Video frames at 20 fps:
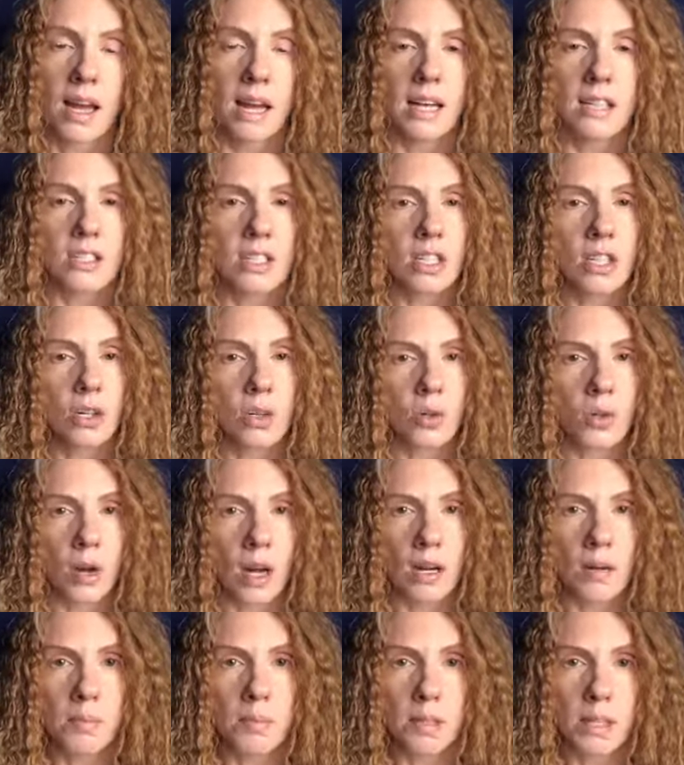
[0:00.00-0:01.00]
It's
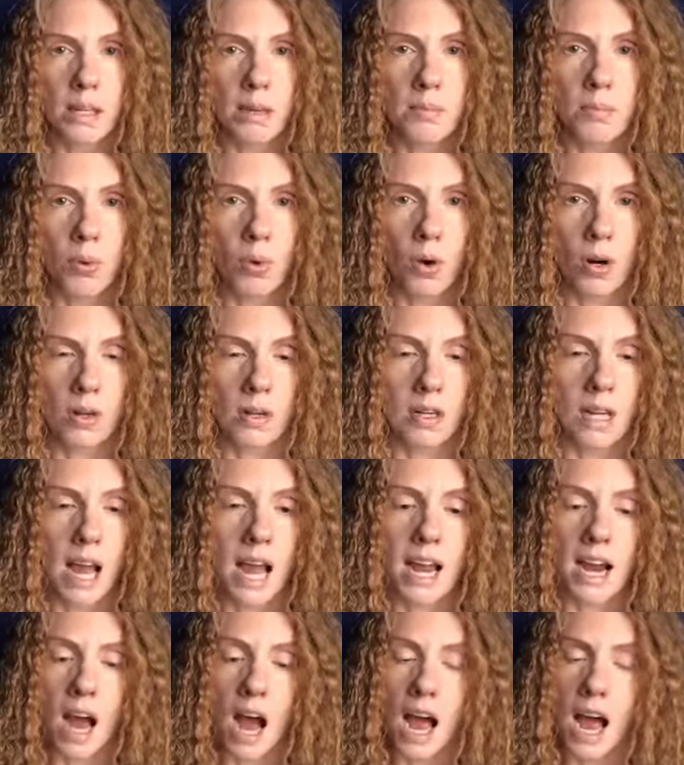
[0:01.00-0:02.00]
incredibly important,
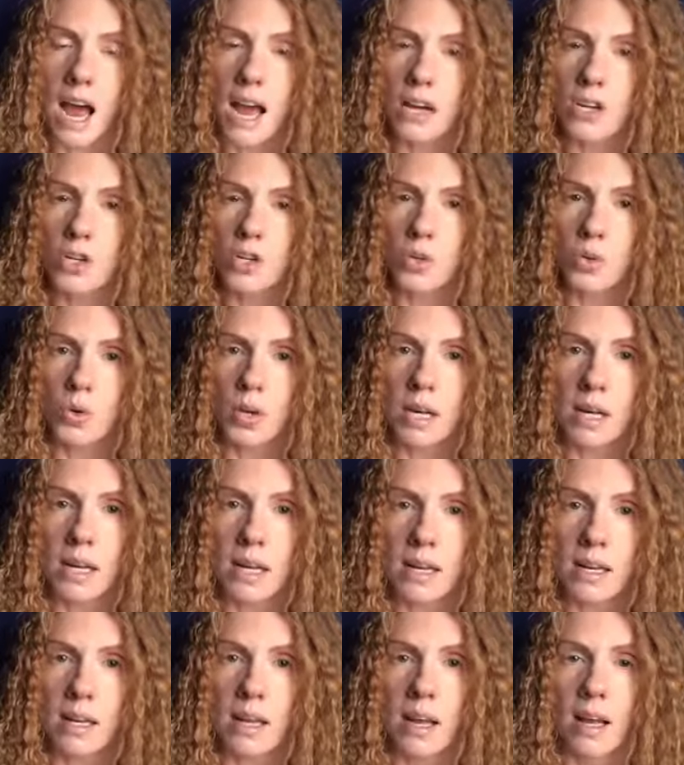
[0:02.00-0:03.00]
and treat
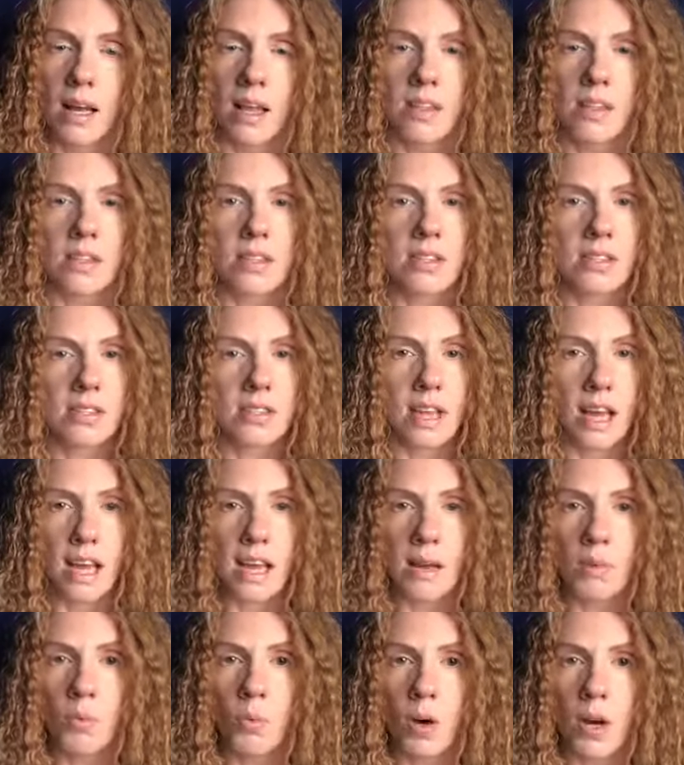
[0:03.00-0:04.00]
it the
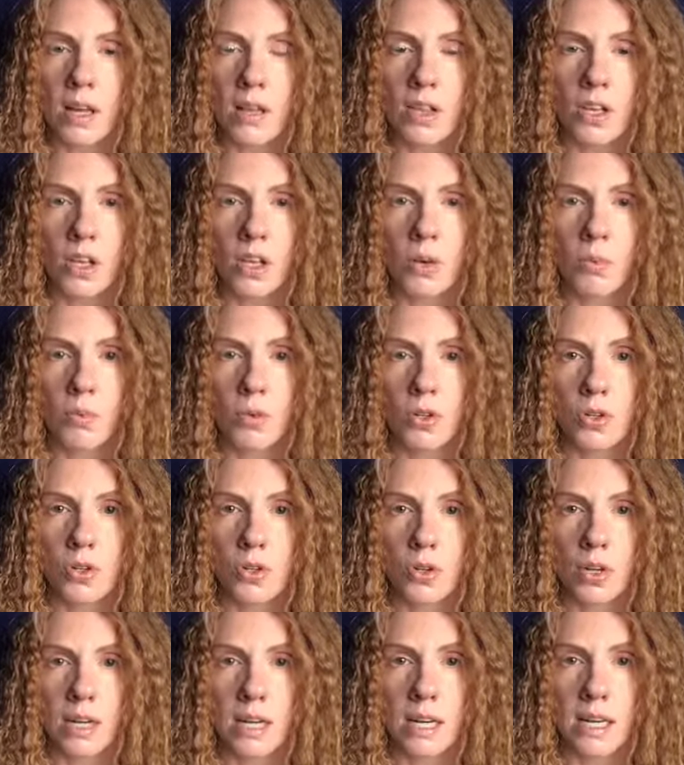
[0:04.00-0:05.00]
same way that you would
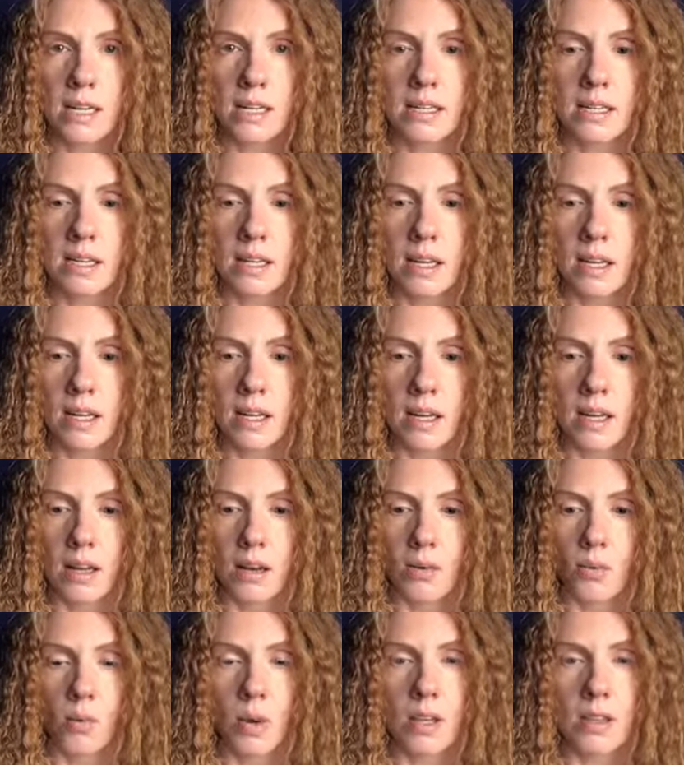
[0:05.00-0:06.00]
treat it
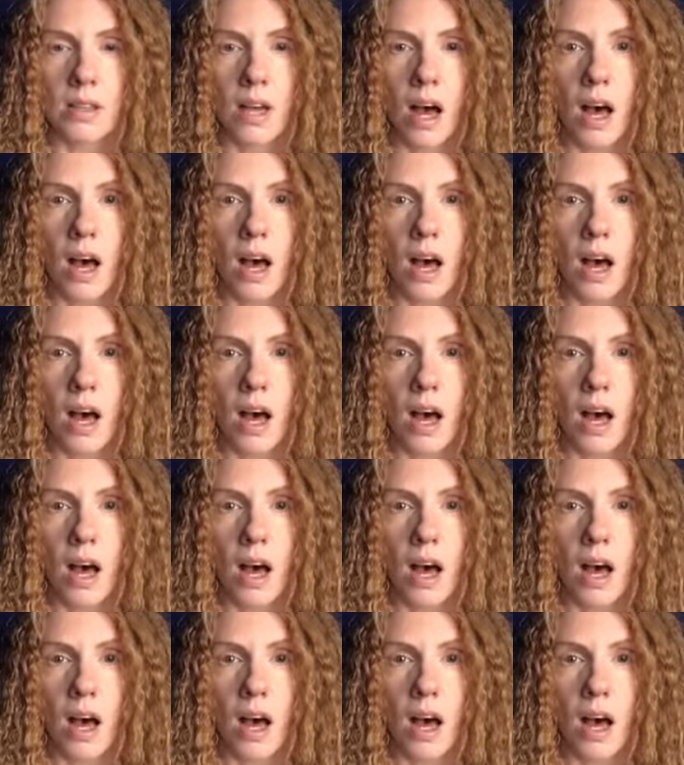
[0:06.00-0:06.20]
with